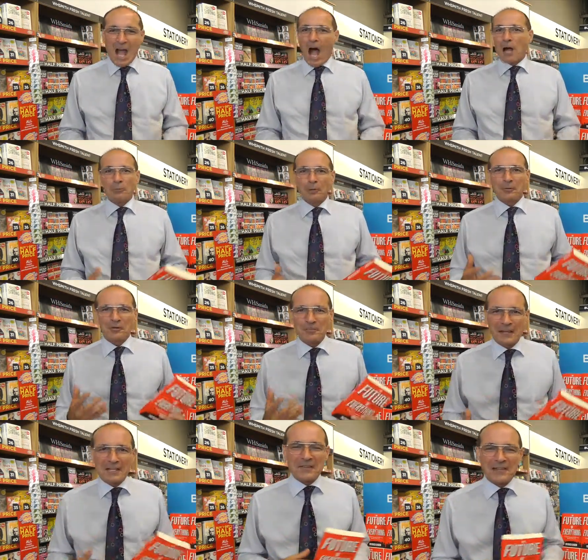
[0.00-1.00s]
I work with
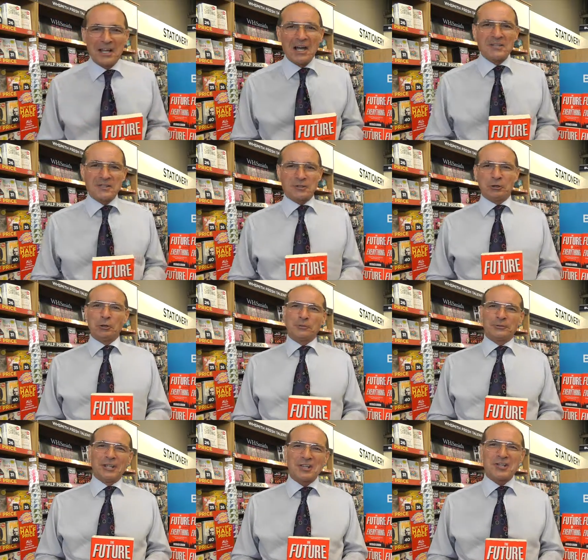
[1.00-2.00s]
many of the largest
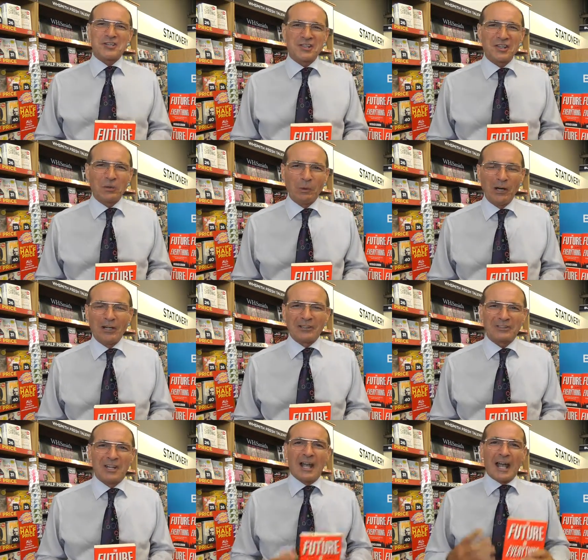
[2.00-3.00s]
corporations in the
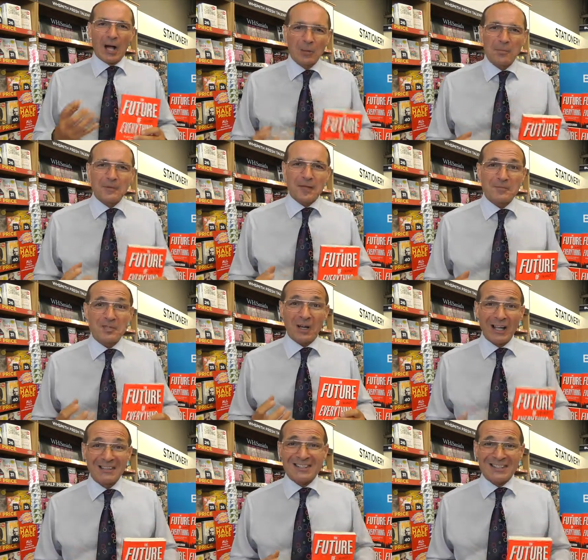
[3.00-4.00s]
world, helping them
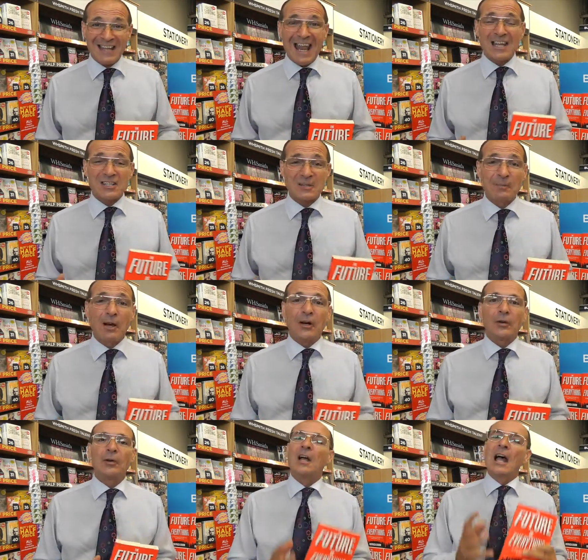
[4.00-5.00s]
to understand
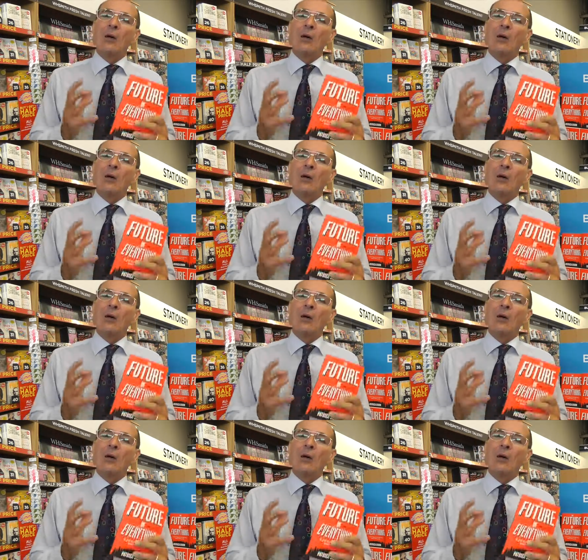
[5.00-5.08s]
tomorrow.